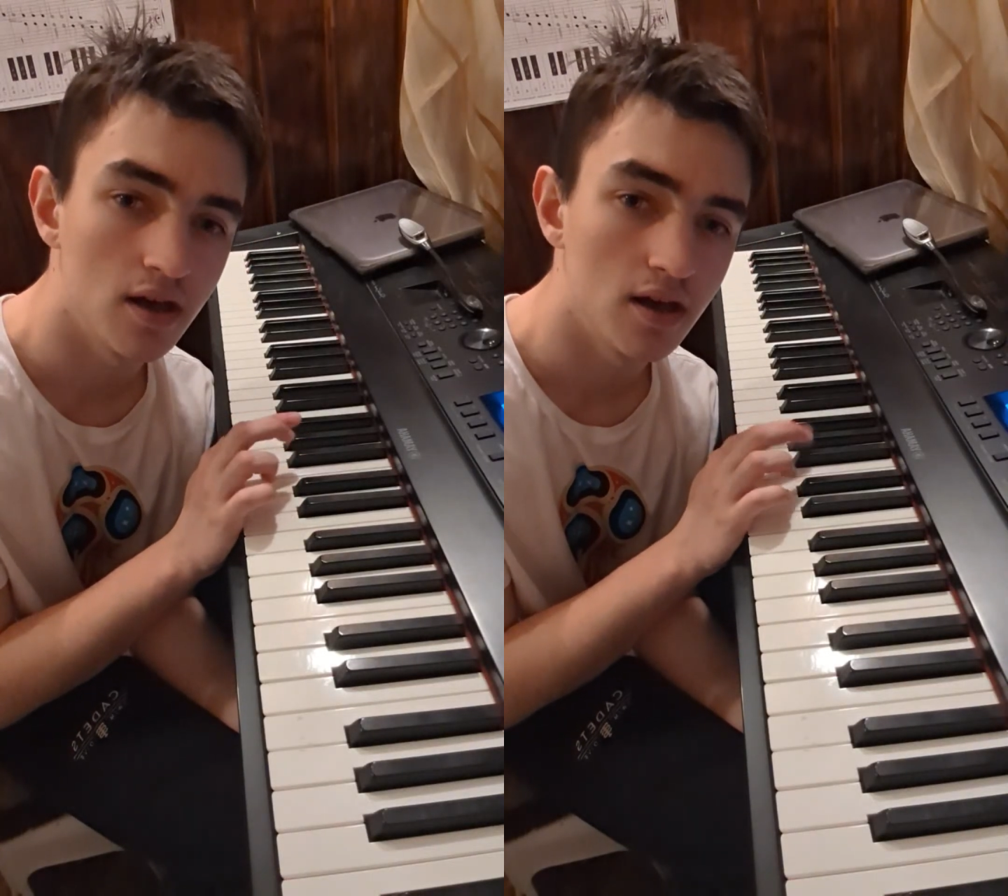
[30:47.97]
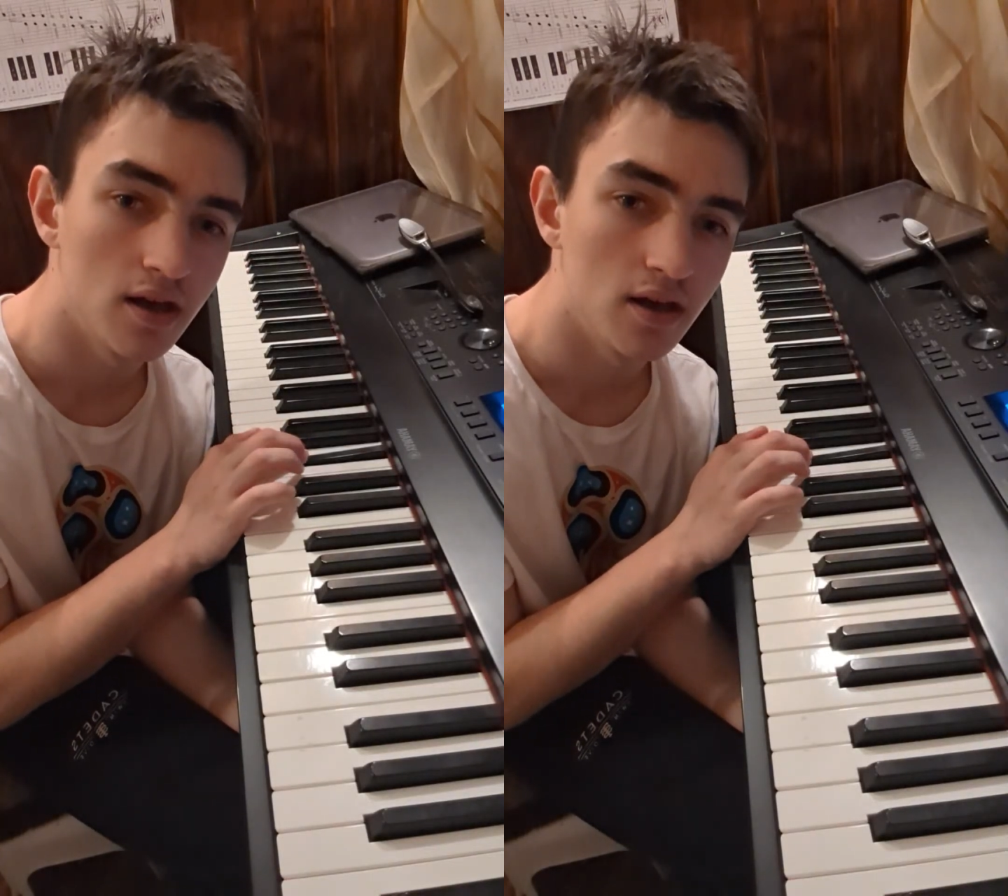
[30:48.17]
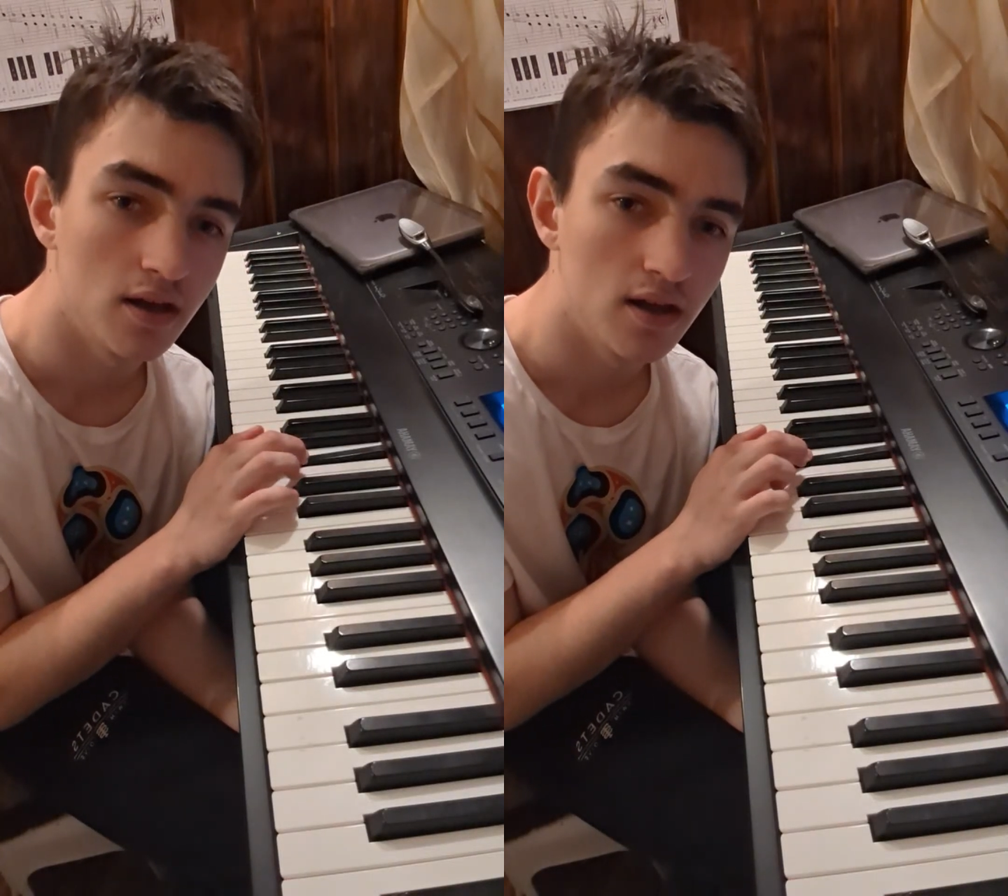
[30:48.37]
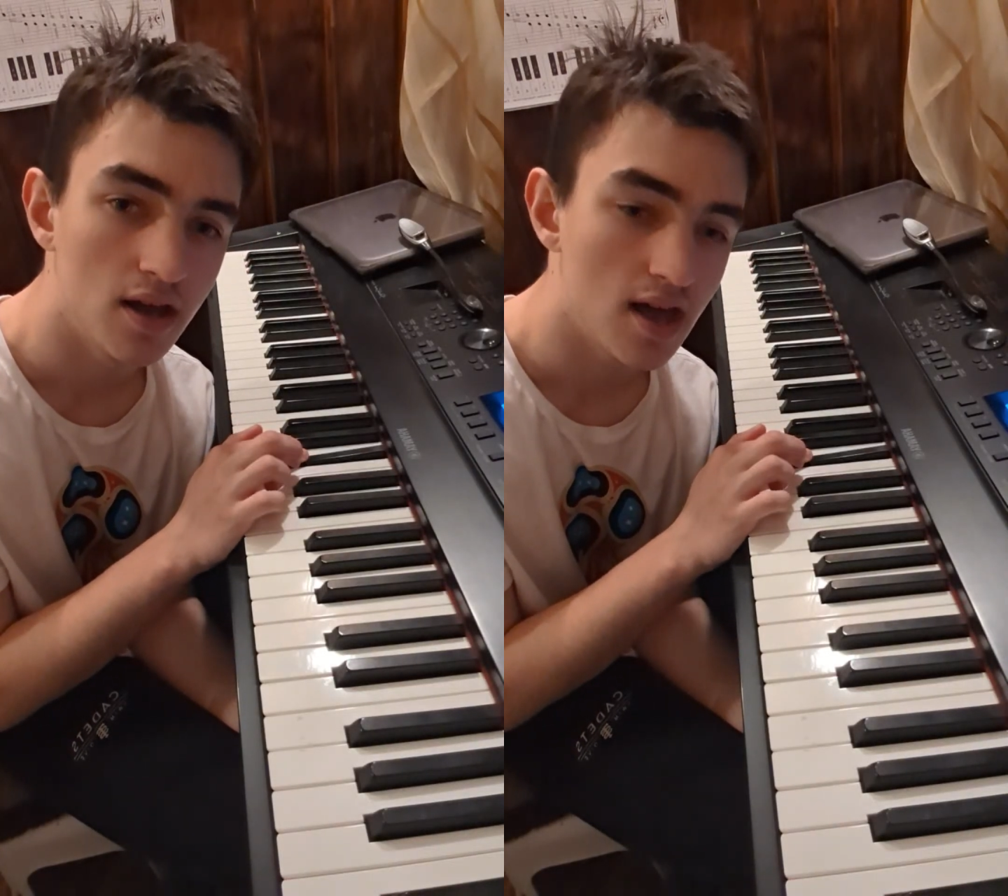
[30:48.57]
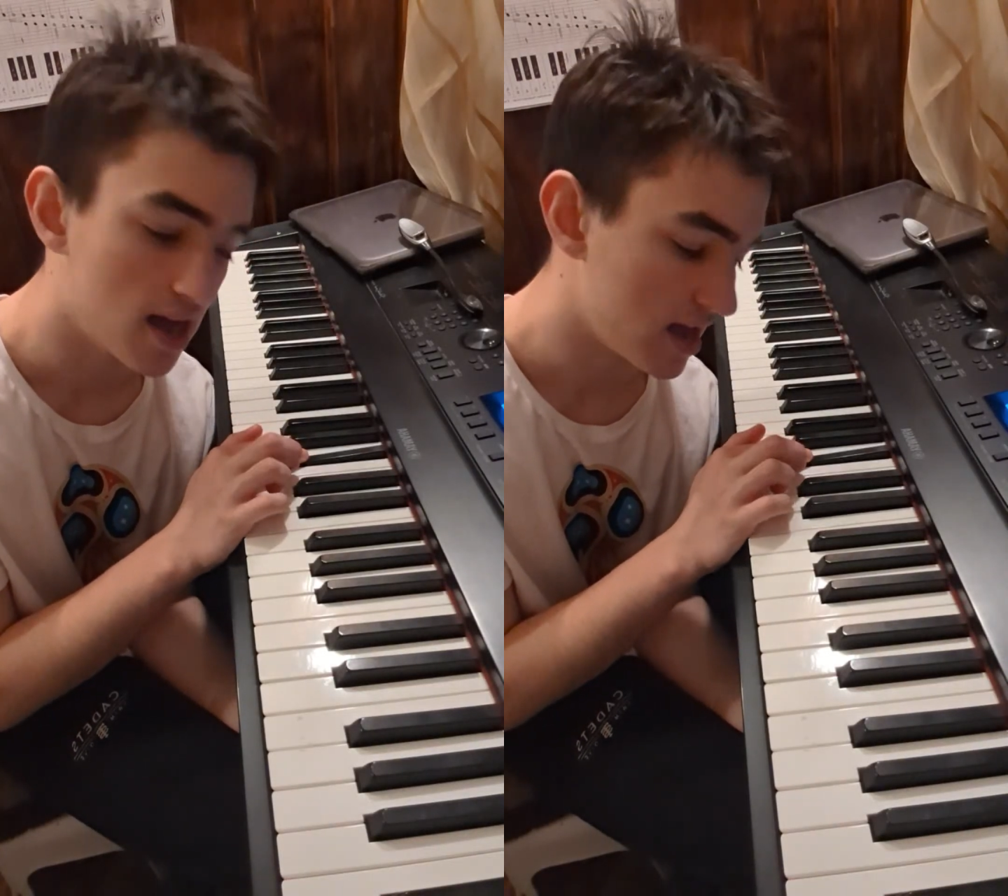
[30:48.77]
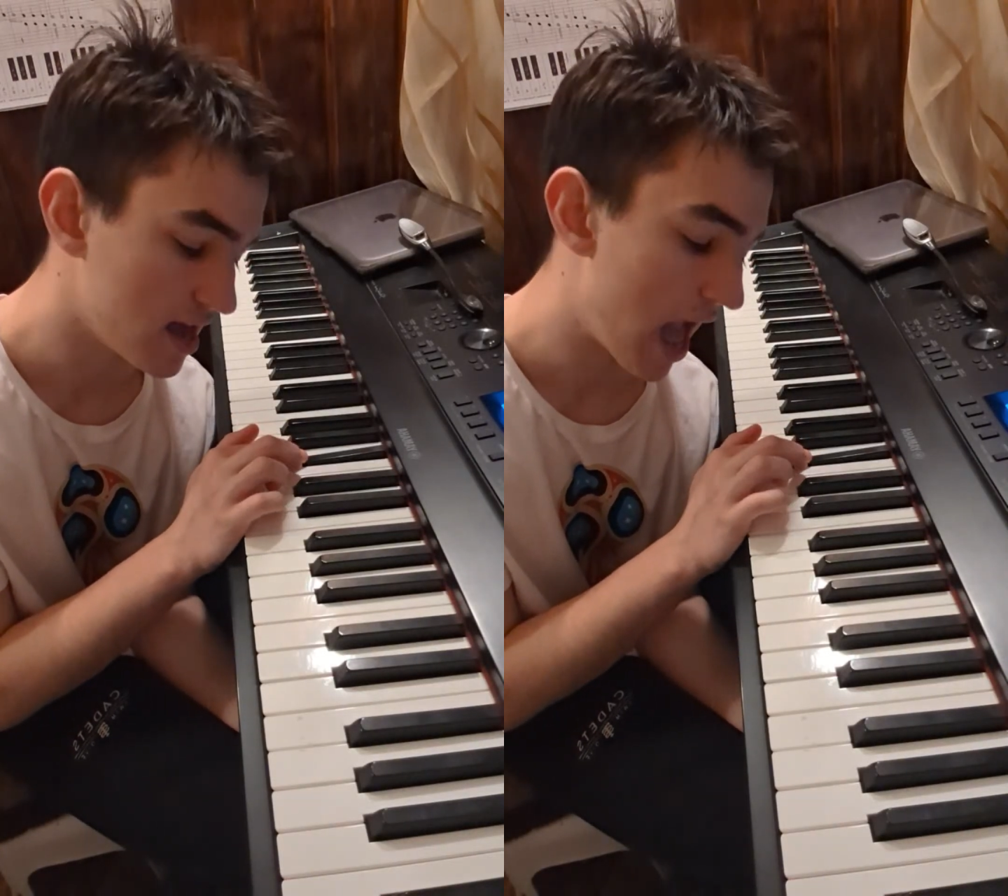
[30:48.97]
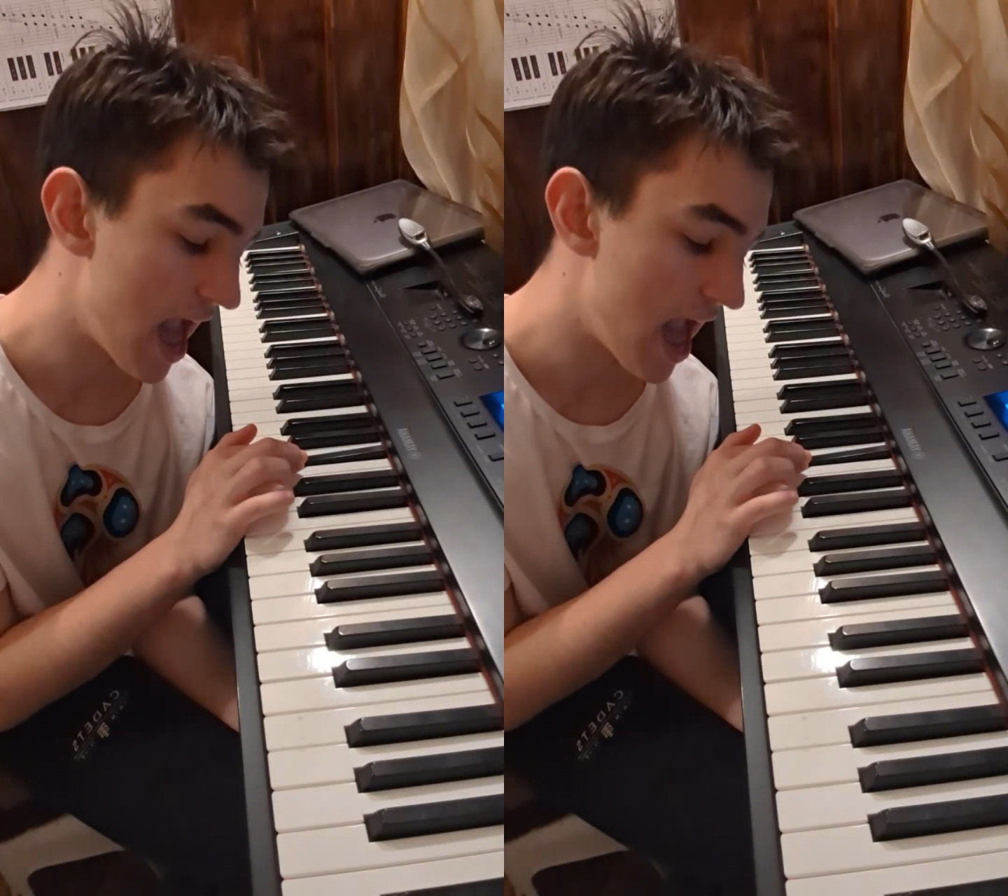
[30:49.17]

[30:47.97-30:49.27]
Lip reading: a